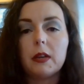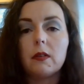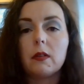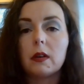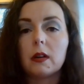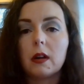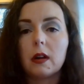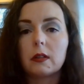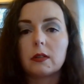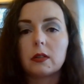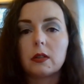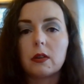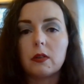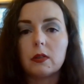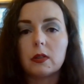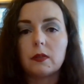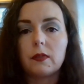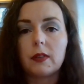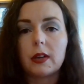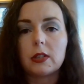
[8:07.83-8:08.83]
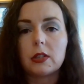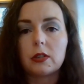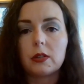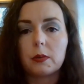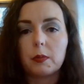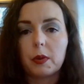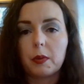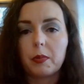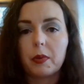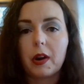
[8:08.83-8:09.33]
You can also use
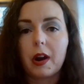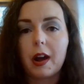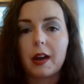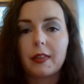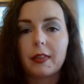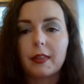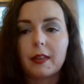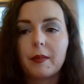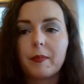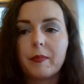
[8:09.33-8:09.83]
vegetable broth.